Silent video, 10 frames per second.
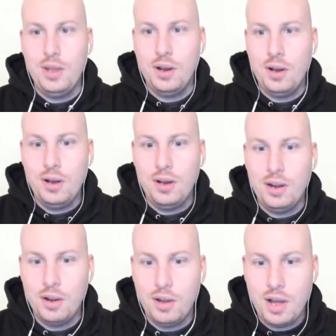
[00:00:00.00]
are
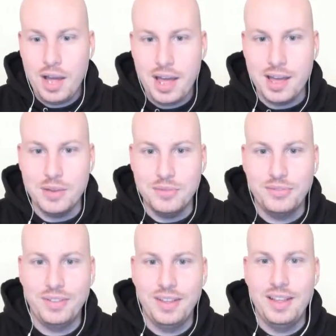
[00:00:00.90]
live.